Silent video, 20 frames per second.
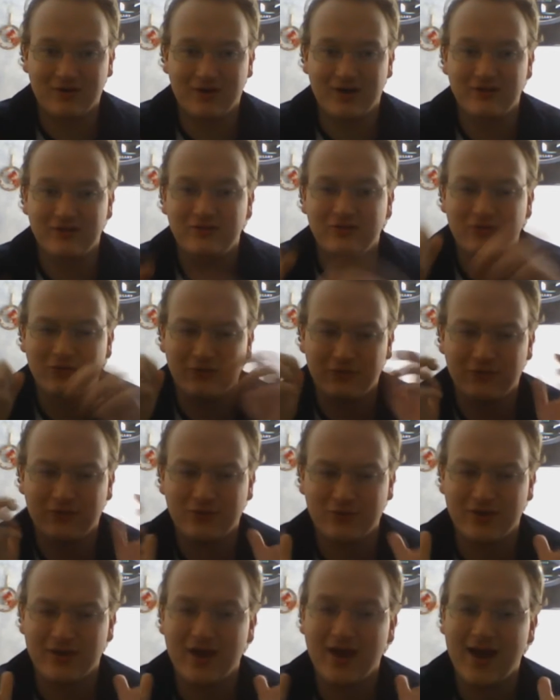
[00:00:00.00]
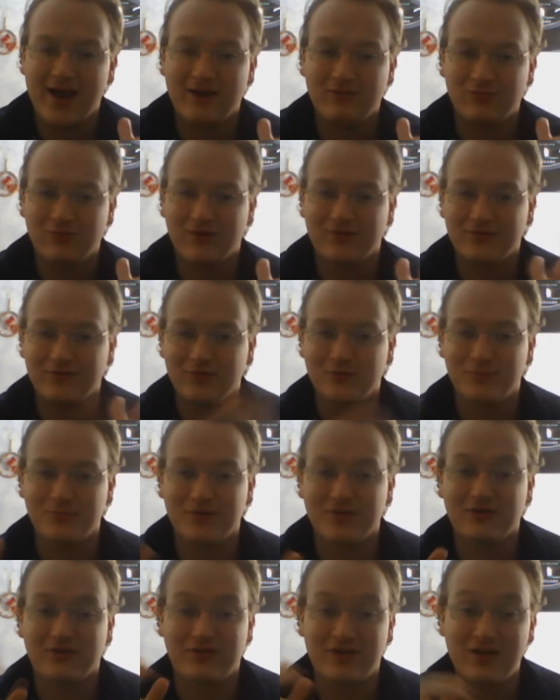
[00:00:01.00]
He deserves all the ad revenue
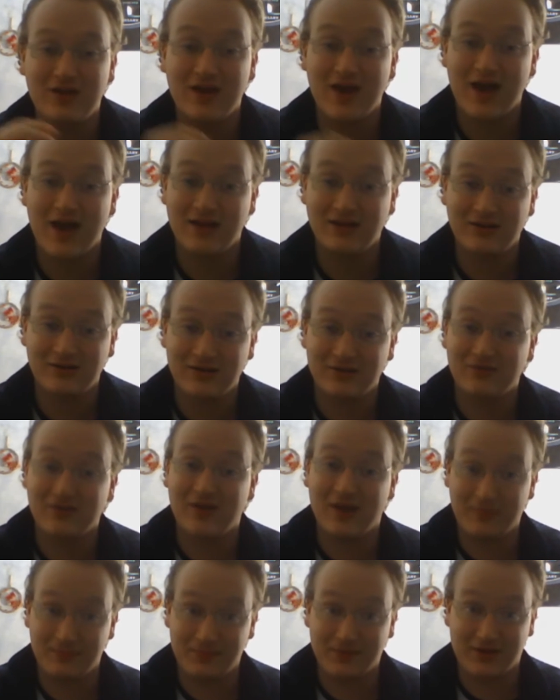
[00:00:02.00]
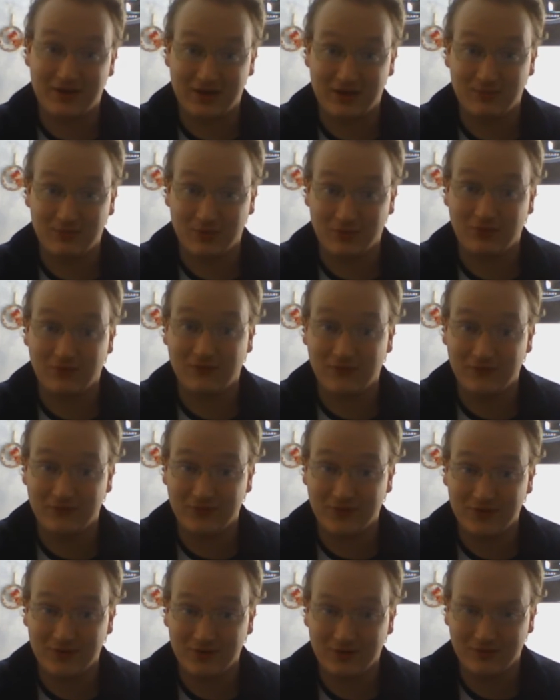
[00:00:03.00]
because he edited that behemoth of a
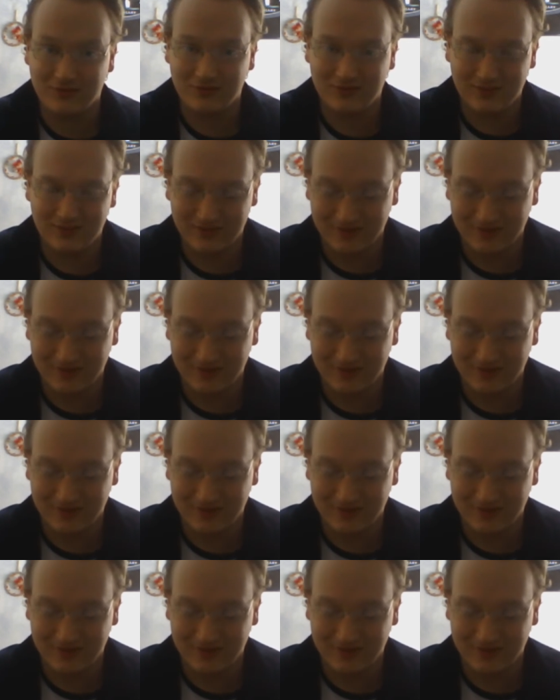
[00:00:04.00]
video.